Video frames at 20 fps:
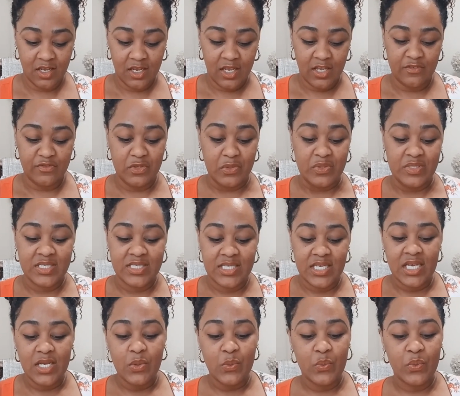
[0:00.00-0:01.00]
If you
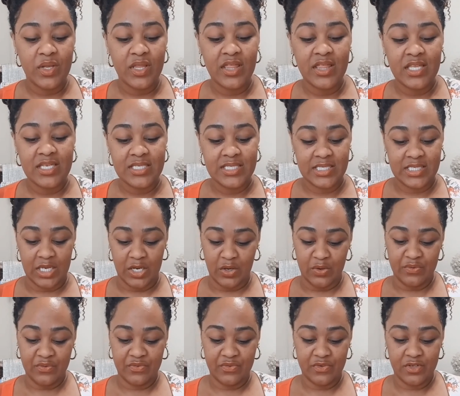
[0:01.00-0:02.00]
sit with the self,
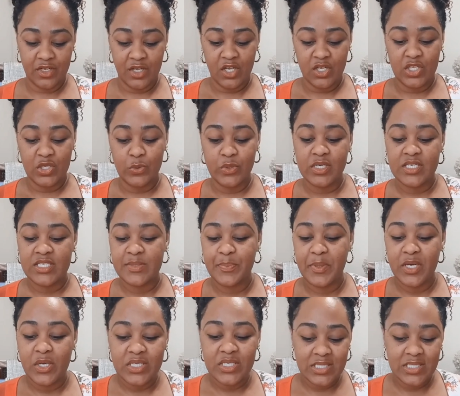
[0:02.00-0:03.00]
you
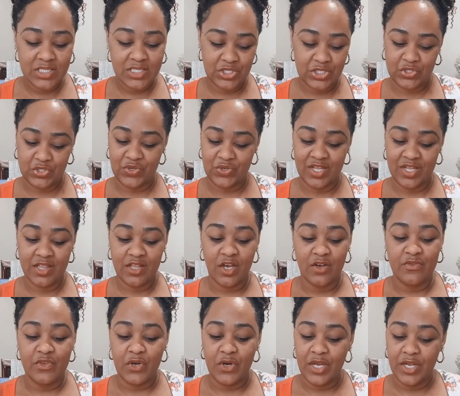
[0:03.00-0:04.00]
experience the strength
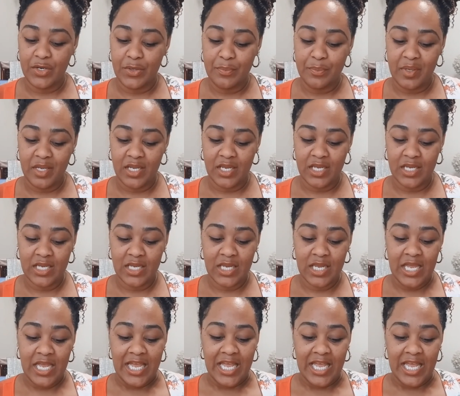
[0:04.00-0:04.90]
of your inner being